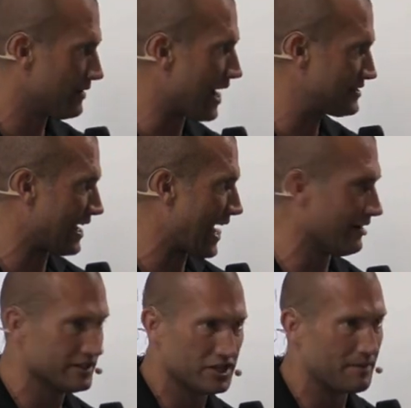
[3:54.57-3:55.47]
I'd say, hey,
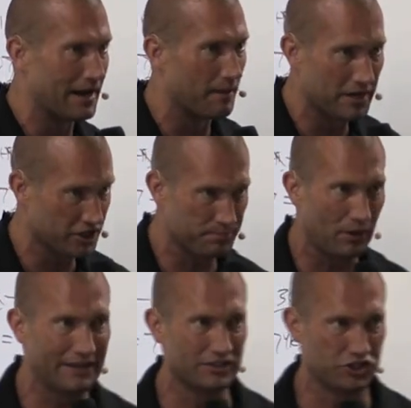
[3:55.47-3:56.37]
listen to me. I'm gonna
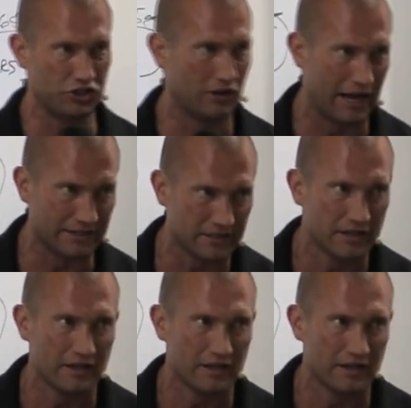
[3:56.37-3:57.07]
explain this to you guys.